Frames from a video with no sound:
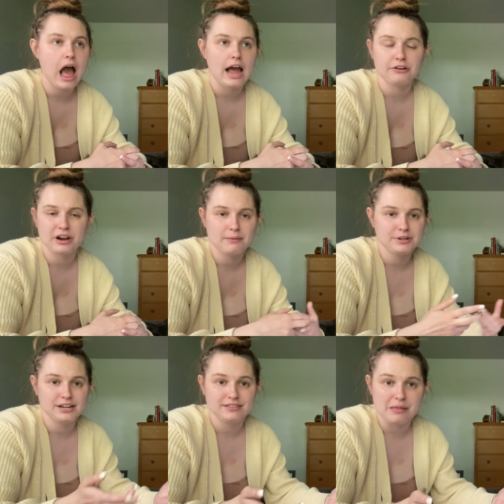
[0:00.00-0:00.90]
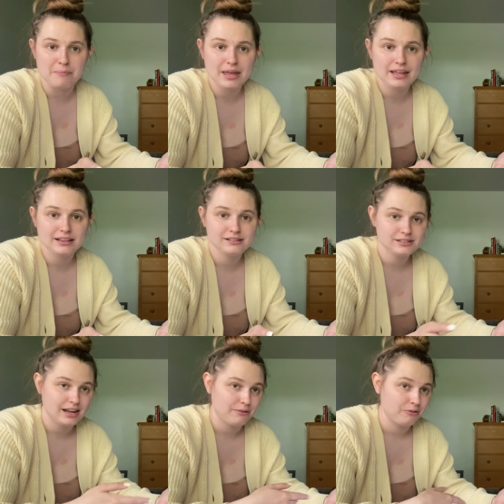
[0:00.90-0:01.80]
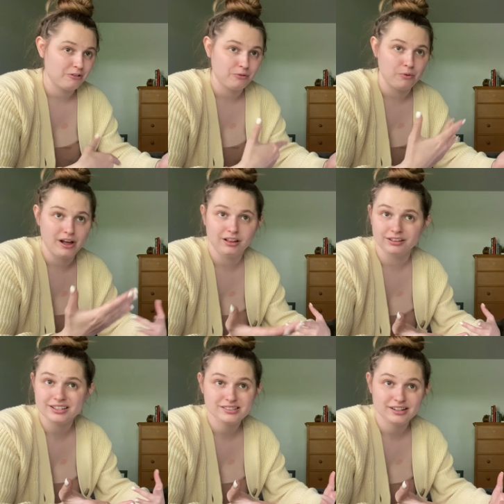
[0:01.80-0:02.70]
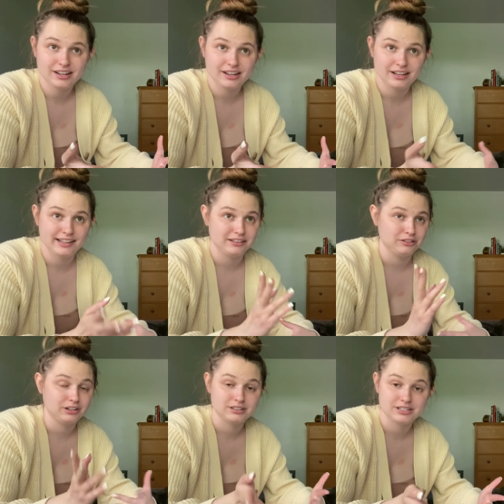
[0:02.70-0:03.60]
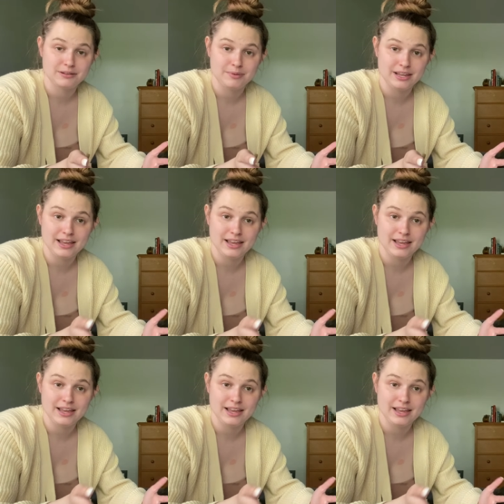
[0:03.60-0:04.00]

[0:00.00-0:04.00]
I grabbed it in the bins while listing it. It looks to be